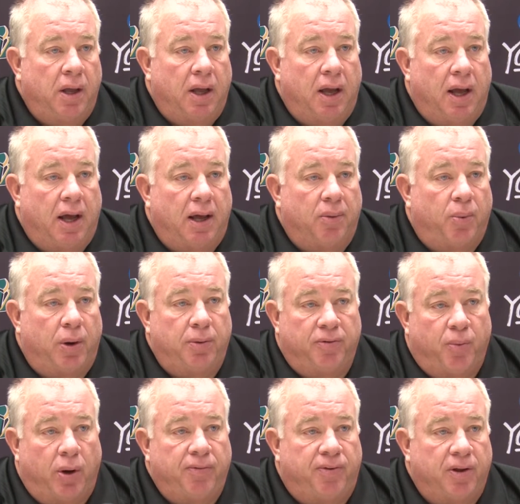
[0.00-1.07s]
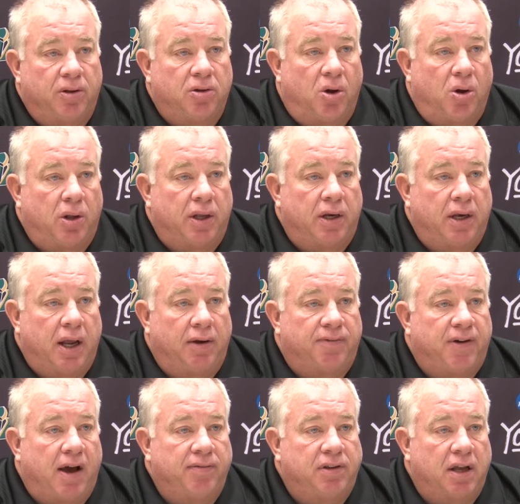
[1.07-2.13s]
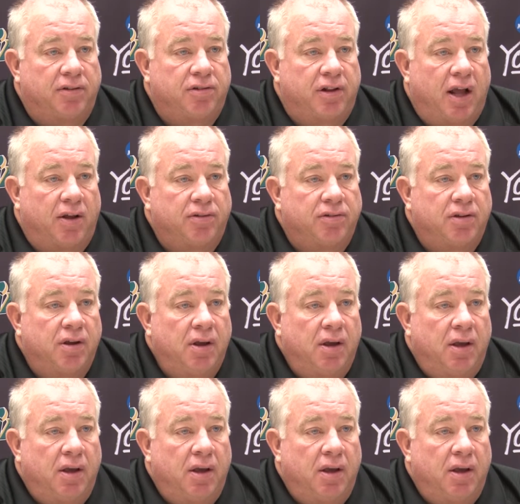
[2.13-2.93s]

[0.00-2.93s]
one field goal and five touchdowns,